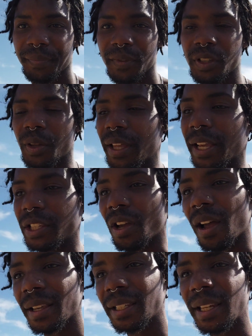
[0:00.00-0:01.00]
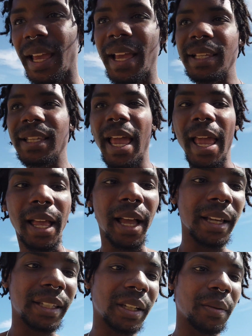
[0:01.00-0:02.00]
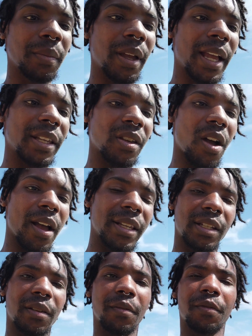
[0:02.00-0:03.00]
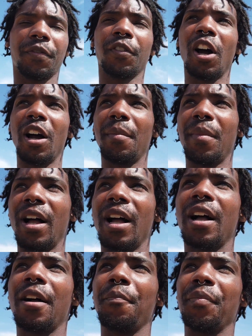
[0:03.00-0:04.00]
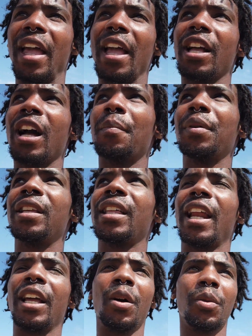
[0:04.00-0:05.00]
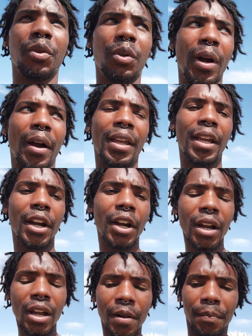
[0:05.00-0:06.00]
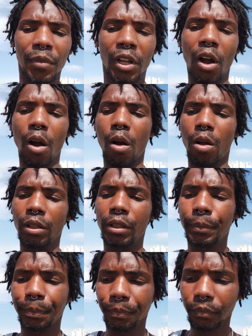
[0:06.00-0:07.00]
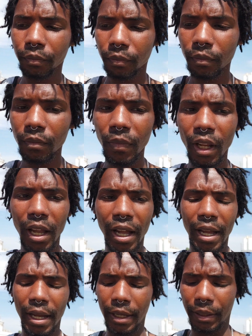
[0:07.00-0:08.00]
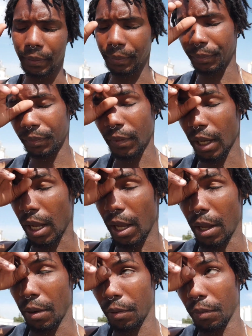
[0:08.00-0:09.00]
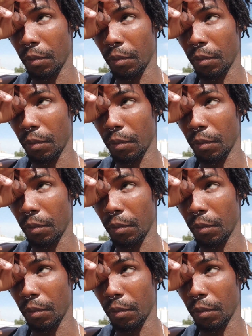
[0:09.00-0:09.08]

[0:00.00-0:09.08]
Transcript: So the exhaust is a custom exhaust from um, a company that I go through out here called uh, uh,